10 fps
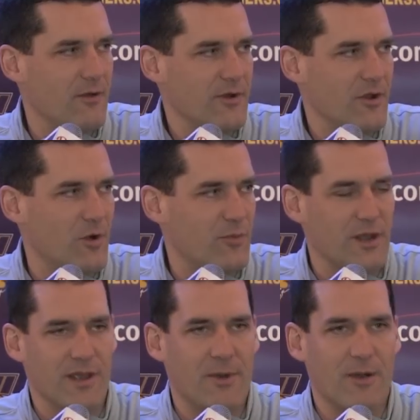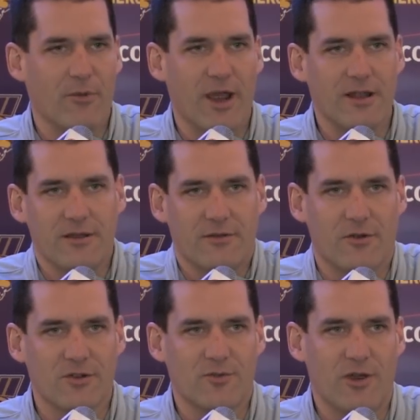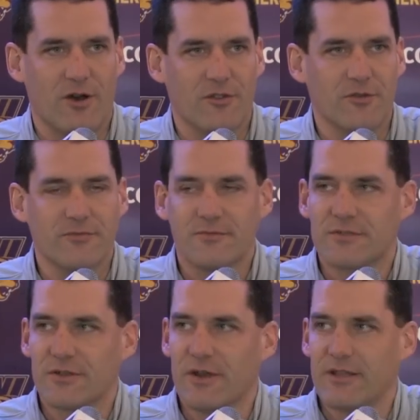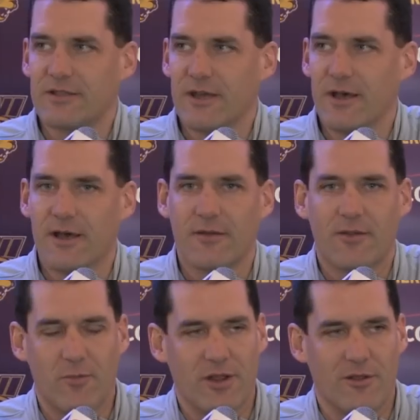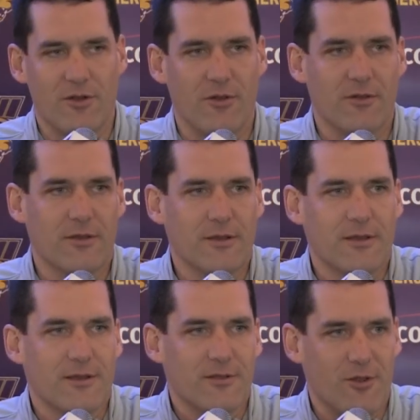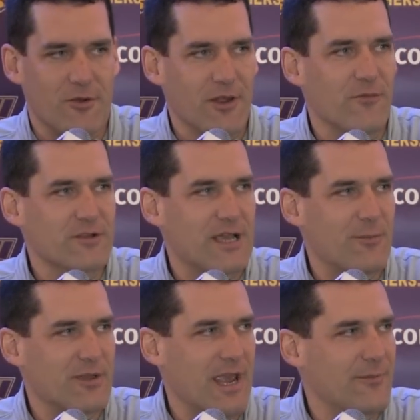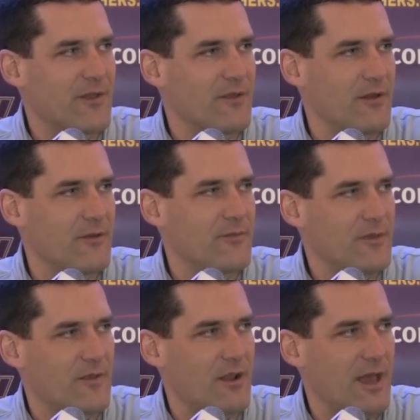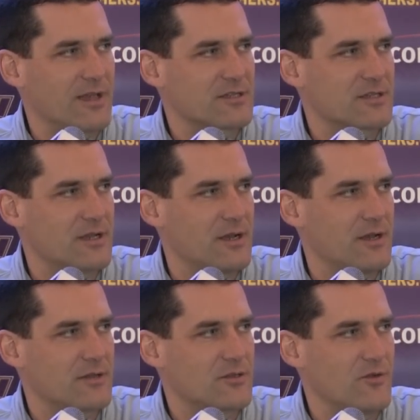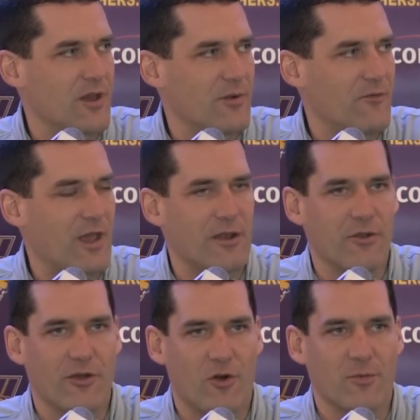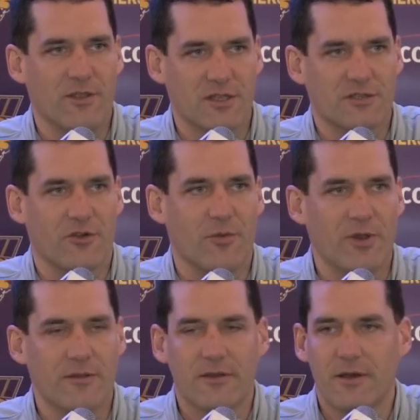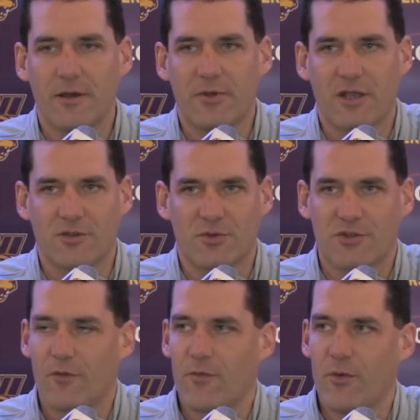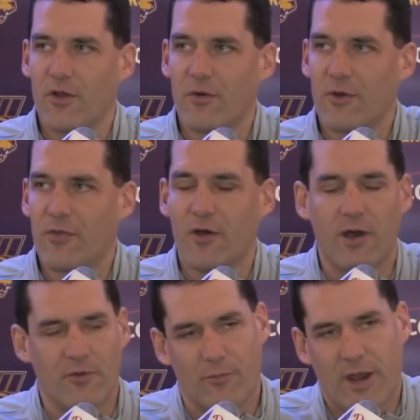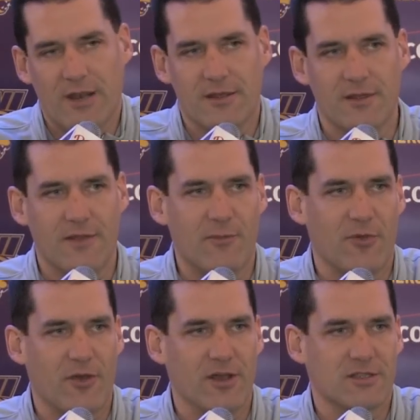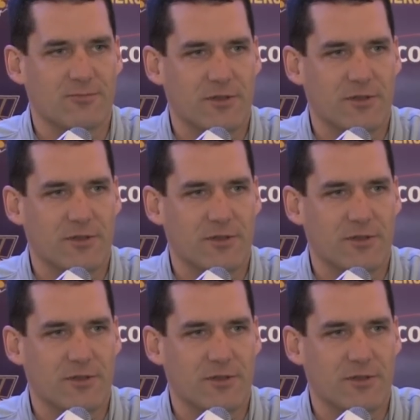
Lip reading: We know plenty about Bradley, of course, we all do. So that would be a little different type of game than the last two that we've had here at home in this tournament, because we're so familiar with Bradley and them with us.